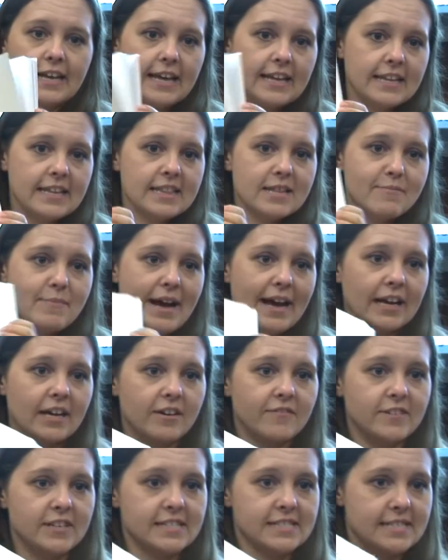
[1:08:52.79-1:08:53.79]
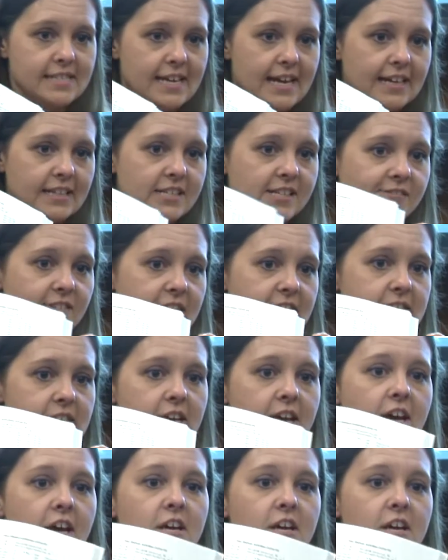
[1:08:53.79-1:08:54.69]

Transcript: and in the back of it is the activities.